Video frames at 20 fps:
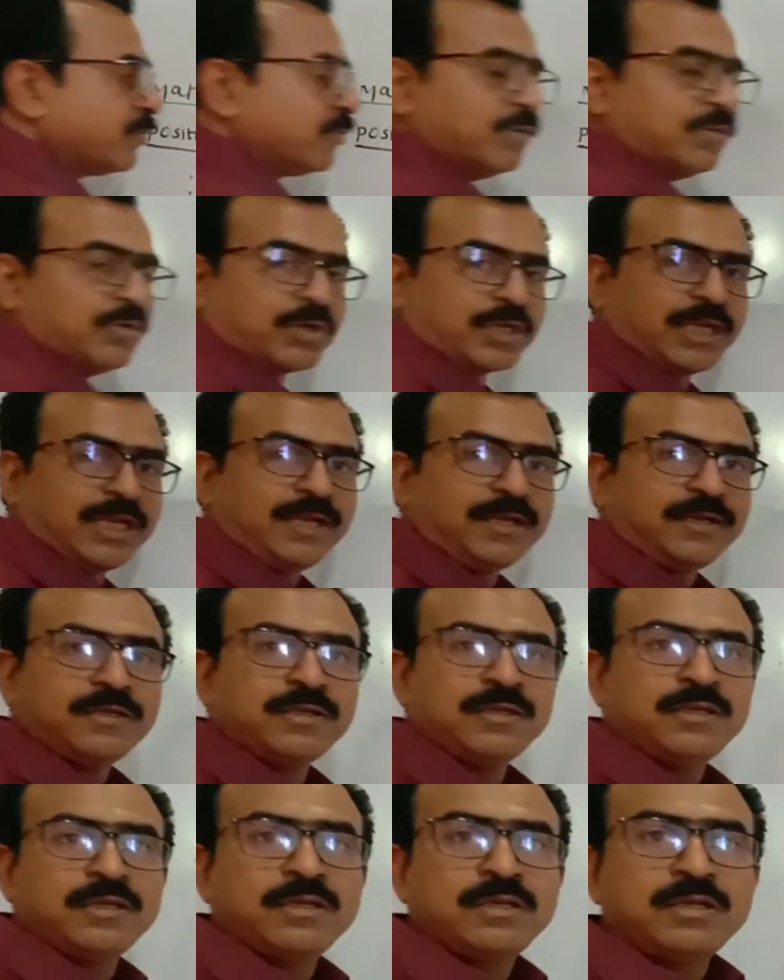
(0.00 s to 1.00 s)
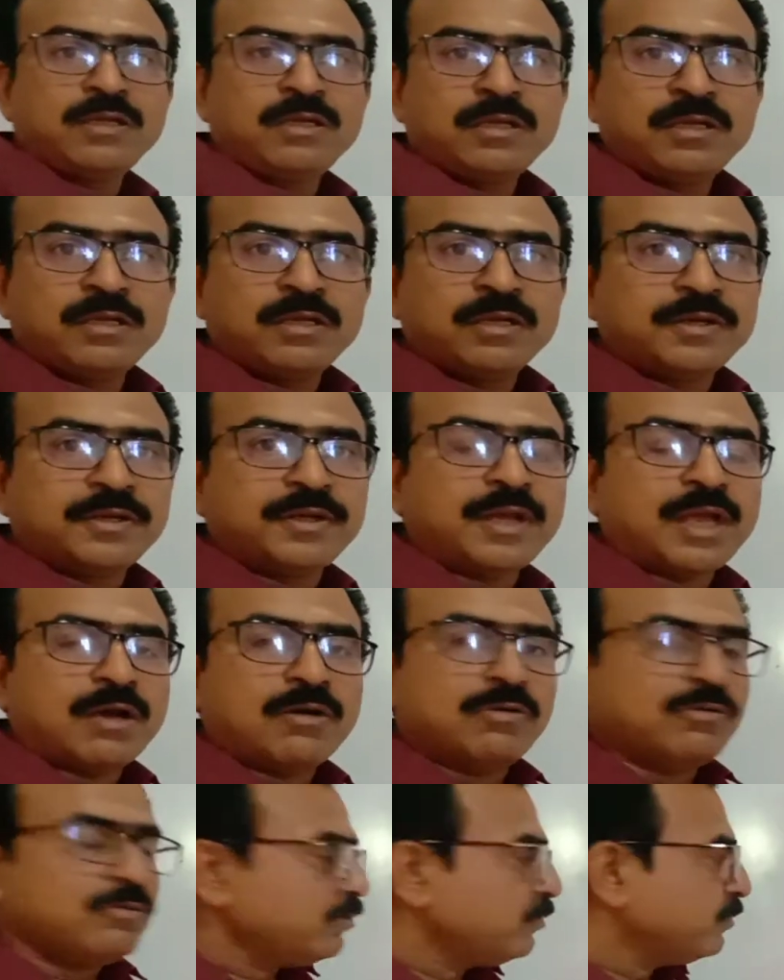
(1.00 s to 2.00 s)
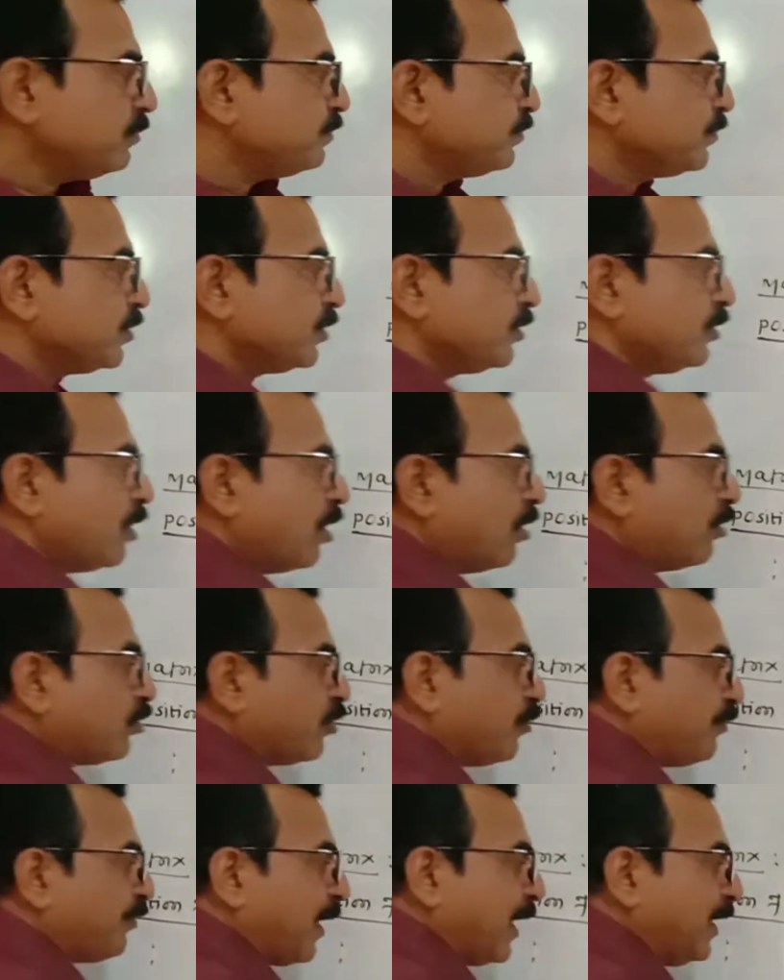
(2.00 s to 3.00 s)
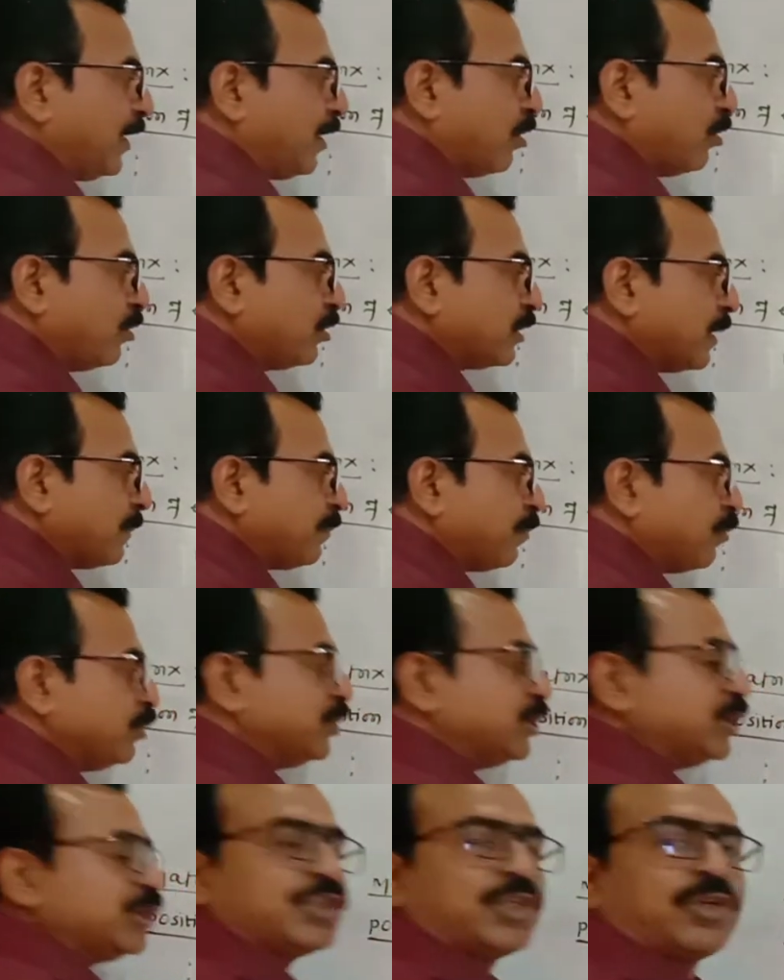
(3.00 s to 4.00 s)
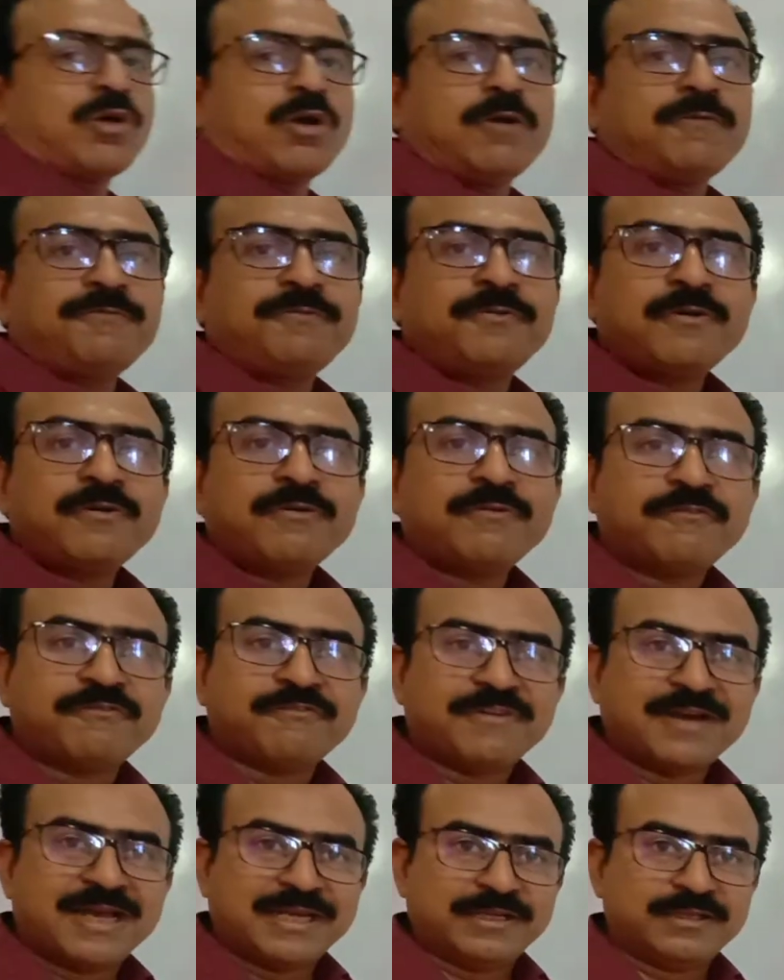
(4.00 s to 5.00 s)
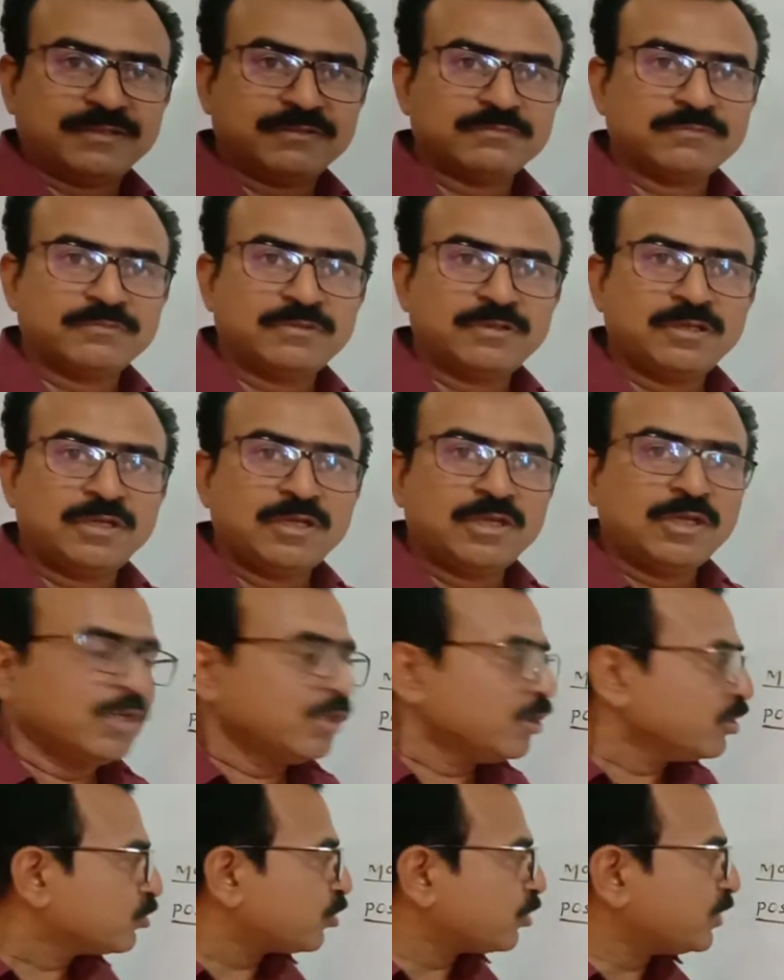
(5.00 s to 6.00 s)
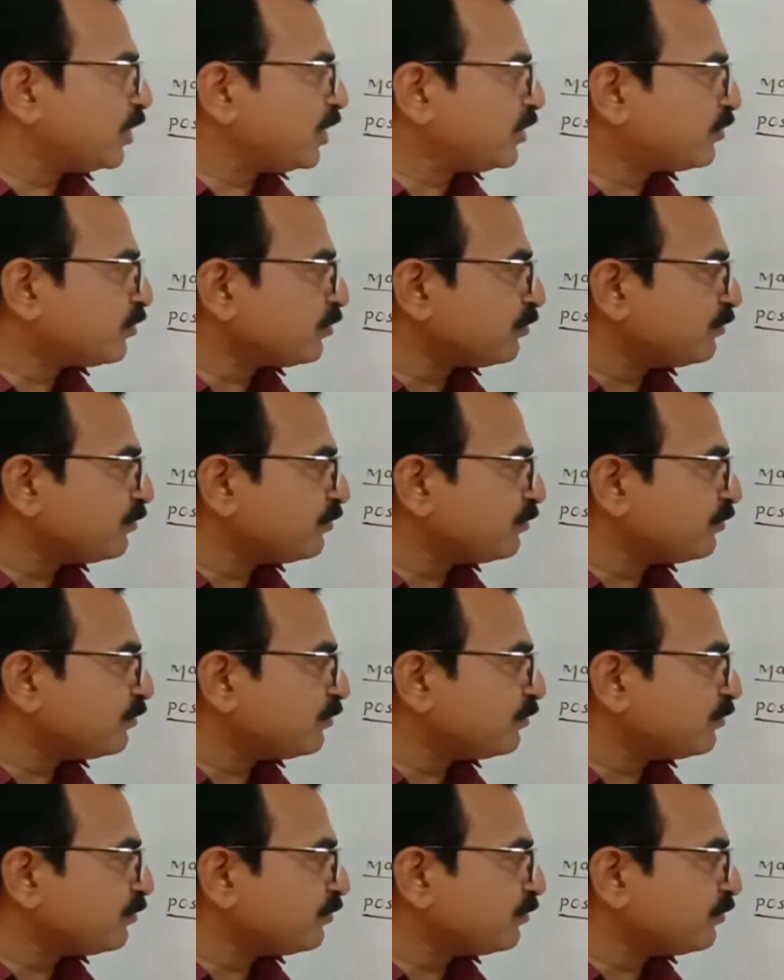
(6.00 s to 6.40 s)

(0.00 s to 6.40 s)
Okay? Now you have to find out the position of 1. So this